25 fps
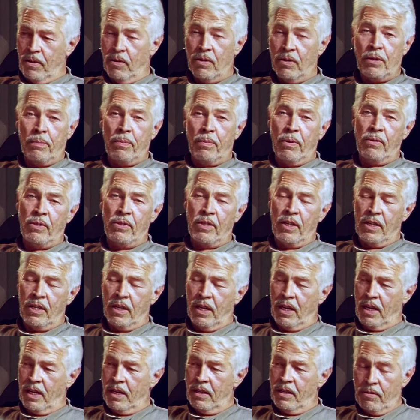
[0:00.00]
or is supposed to
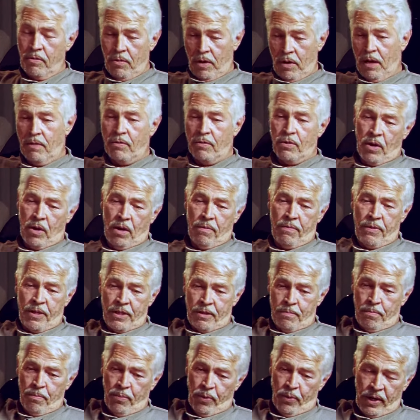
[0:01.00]
die, and he drives off
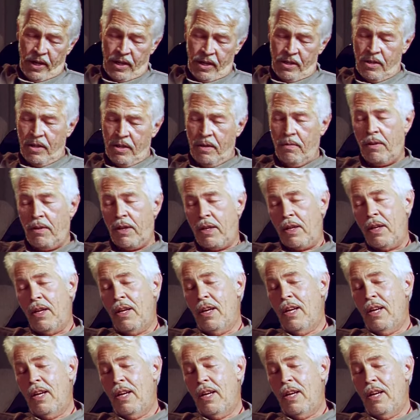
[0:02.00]
this bridge and everything.